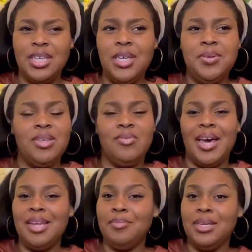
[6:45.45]
He was
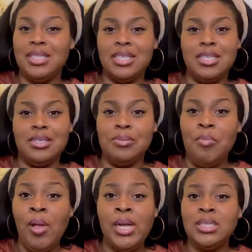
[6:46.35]
inviting me to
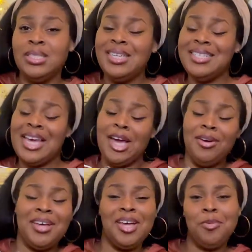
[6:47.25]
get his hair
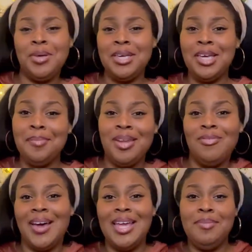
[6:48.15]
cut with him and
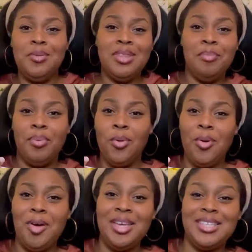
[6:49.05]
invite me with the
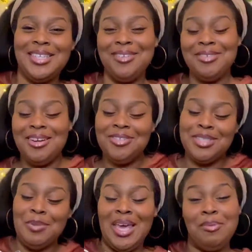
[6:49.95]
boys and, you know, just
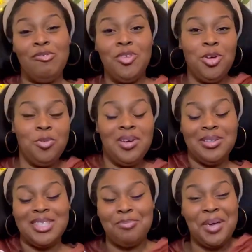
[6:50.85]
make me feel real
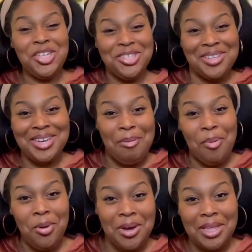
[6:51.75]
special and
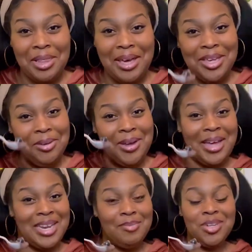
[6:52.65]
important. Like, you know
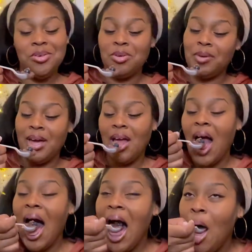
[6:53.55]
how they be doing, right?
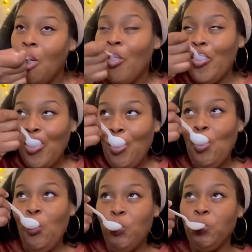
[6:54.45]

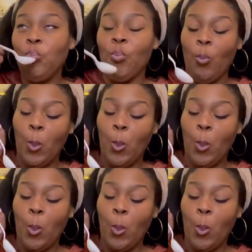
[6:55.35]
Mm.